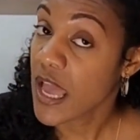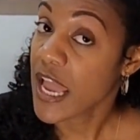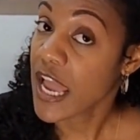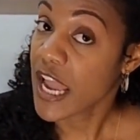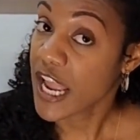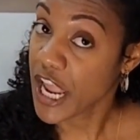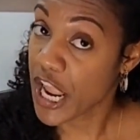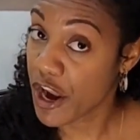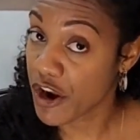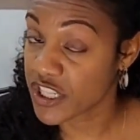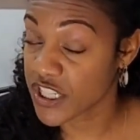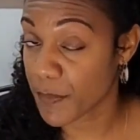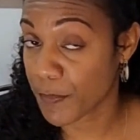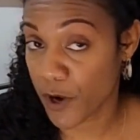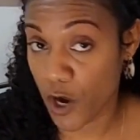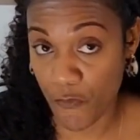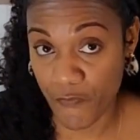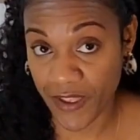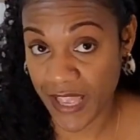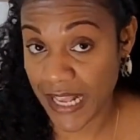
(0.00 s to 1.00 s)
Here's a
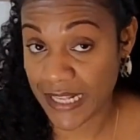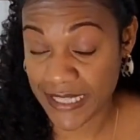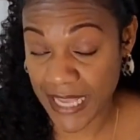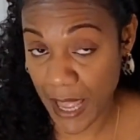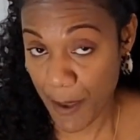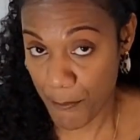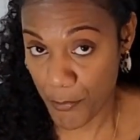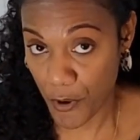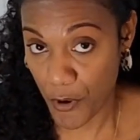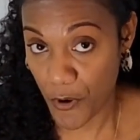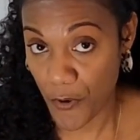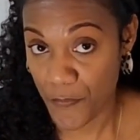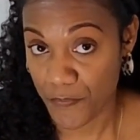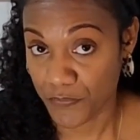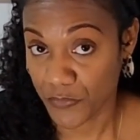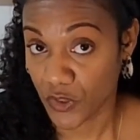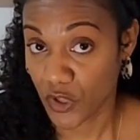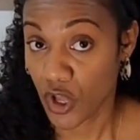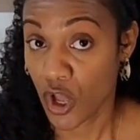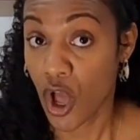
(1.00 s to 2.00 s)
perfect example.
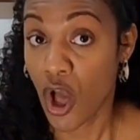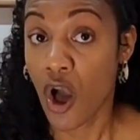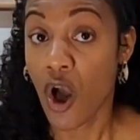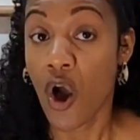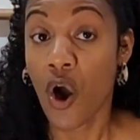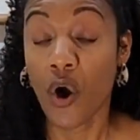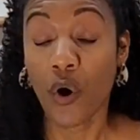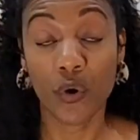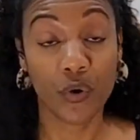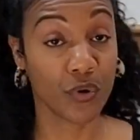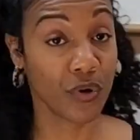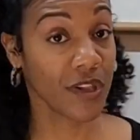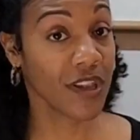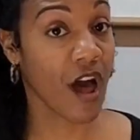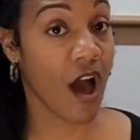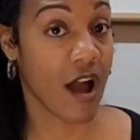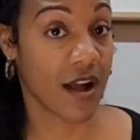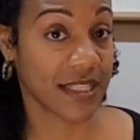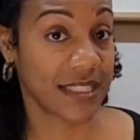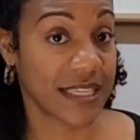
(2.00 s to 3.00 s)

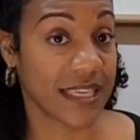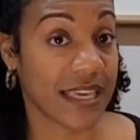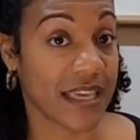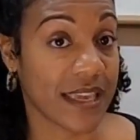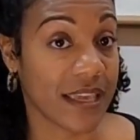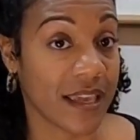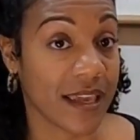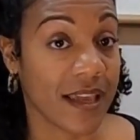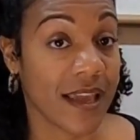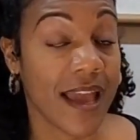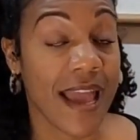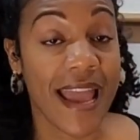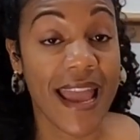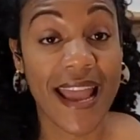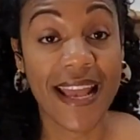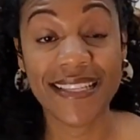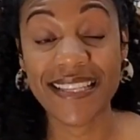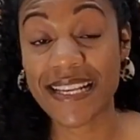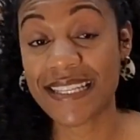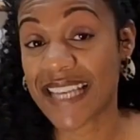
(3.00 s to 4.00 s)
Oolong tea
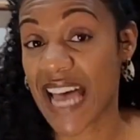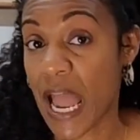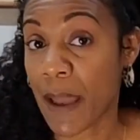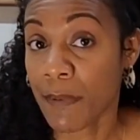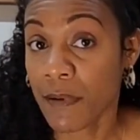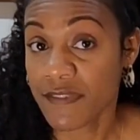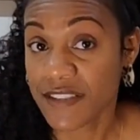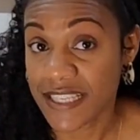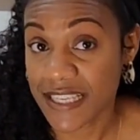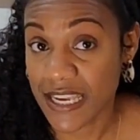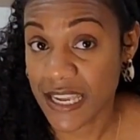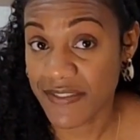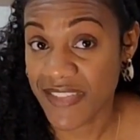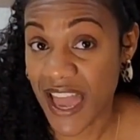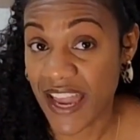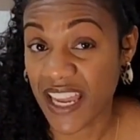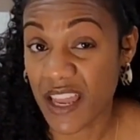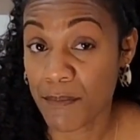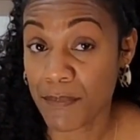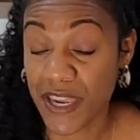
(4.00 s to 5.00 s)
is a type of tea that
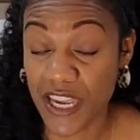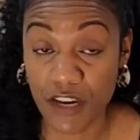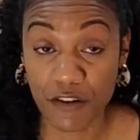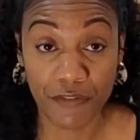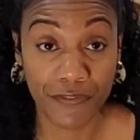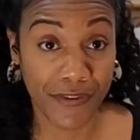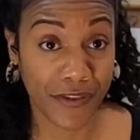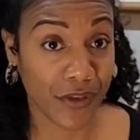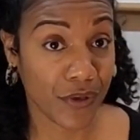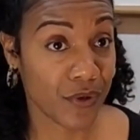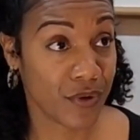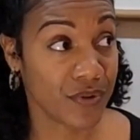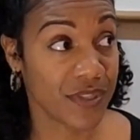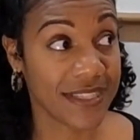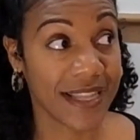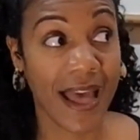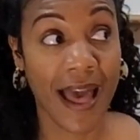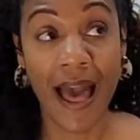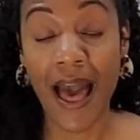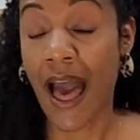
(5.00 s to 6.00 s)
can be infused
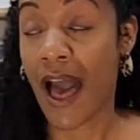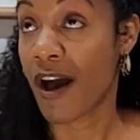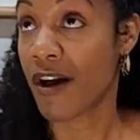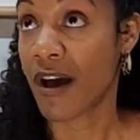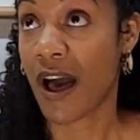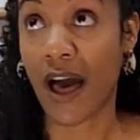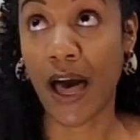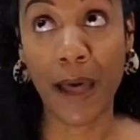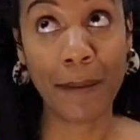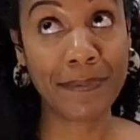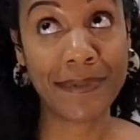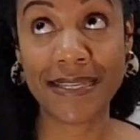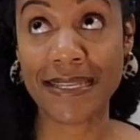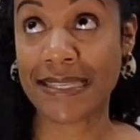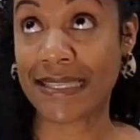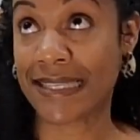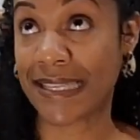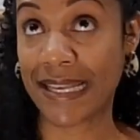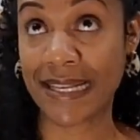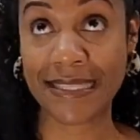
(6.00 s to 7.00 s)
up to
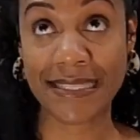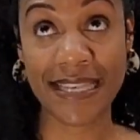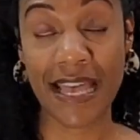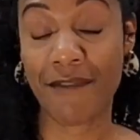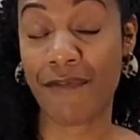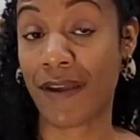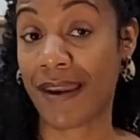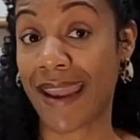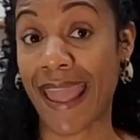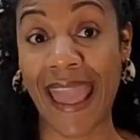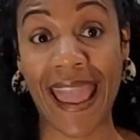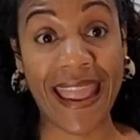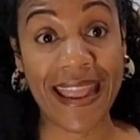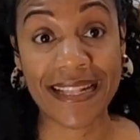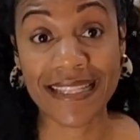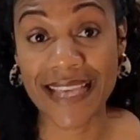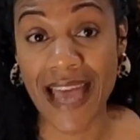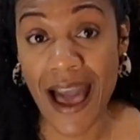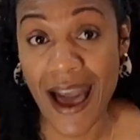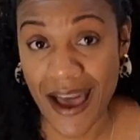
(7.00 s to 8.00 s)
6, 7, 8
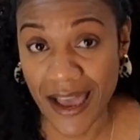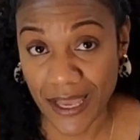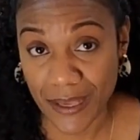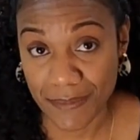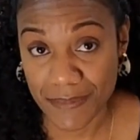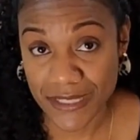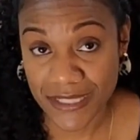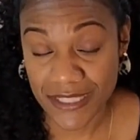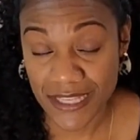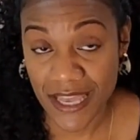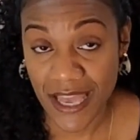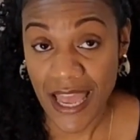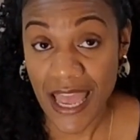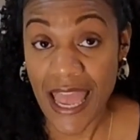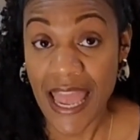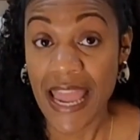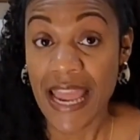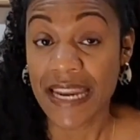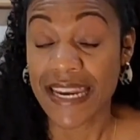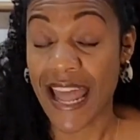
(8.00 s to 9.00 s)
times.
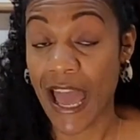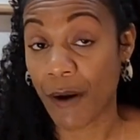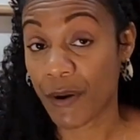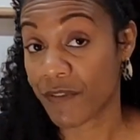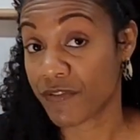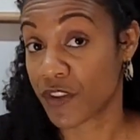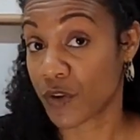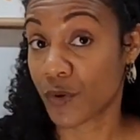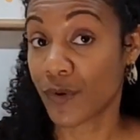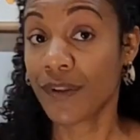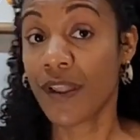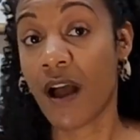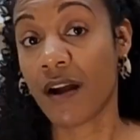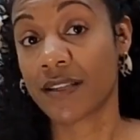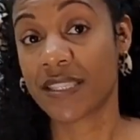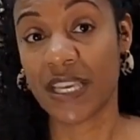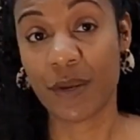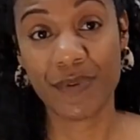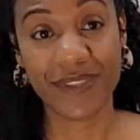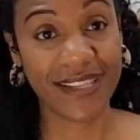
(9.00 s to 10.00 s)
Now, if the oolong
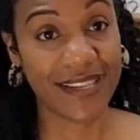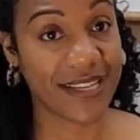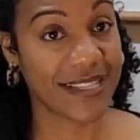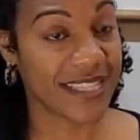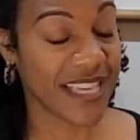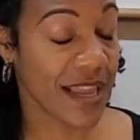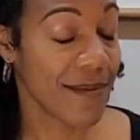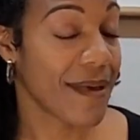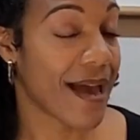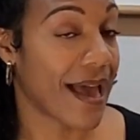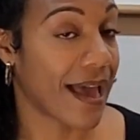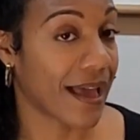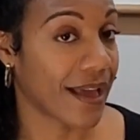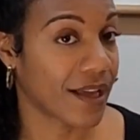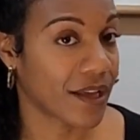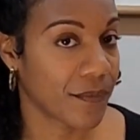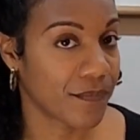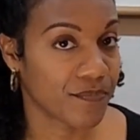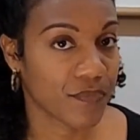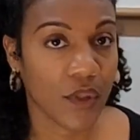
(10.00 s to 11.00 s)
tea was in a tea bag,
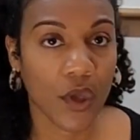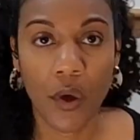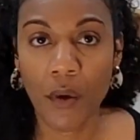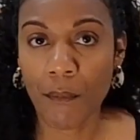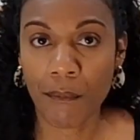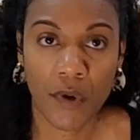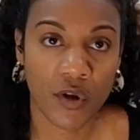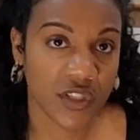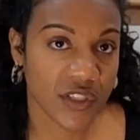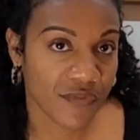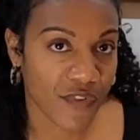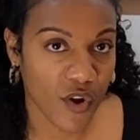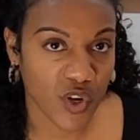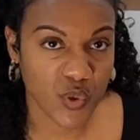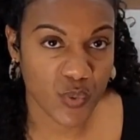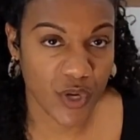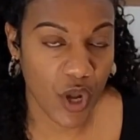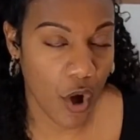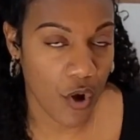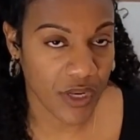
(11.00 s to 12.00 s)
most folks
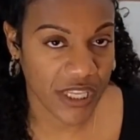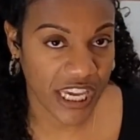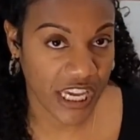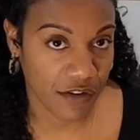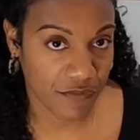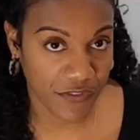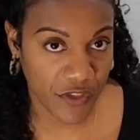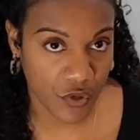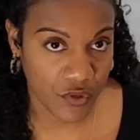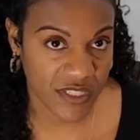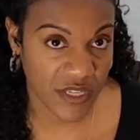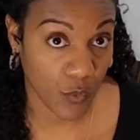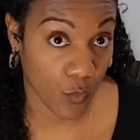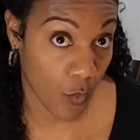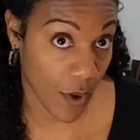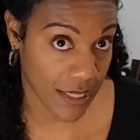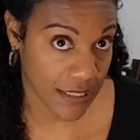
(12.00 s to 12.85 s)
would only infuse it 1